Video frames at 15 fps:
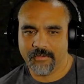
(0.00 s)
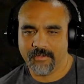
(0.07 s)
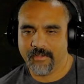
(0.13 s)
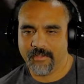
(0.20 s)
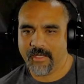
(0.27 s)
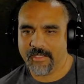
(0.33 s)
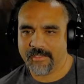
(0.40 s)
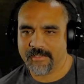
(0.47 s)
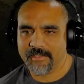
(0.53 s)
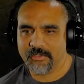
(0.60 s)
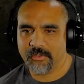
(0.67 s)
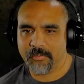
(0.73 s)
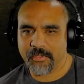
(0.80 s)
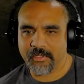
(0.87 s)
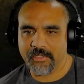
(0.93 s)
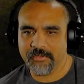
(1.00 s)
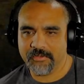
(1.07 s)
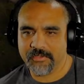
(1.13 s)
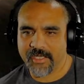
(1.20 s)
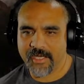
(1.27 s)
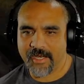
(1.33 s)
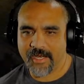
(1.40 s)
Not super
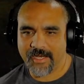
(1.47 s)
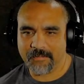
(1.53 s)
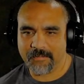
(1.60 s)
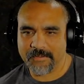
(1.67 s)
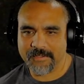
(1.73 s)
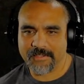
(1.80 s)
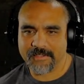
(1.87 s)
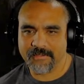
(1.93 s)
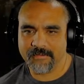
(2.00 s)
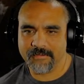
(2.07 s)
huge gaps.